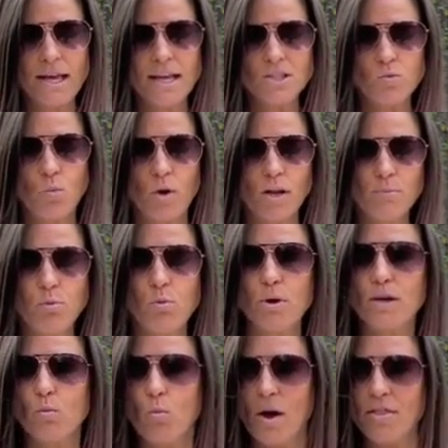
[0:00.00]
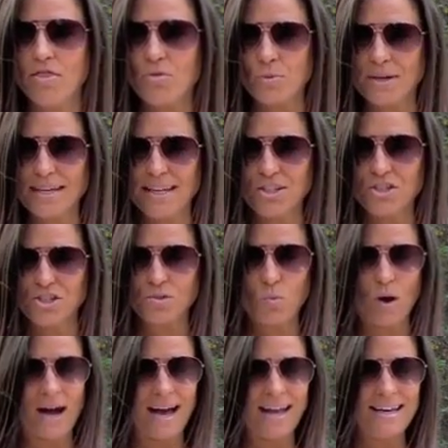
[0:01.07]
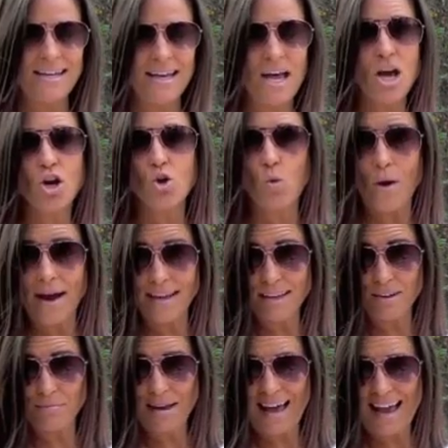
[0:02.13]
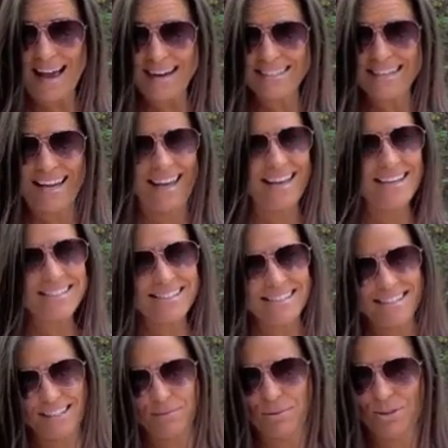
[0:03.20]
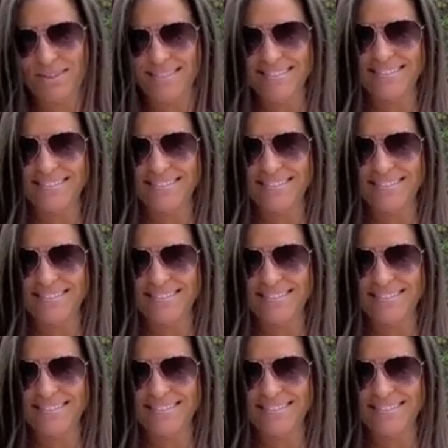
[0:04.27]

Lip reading: It's 1.13 inches wide, quite compact and concealable.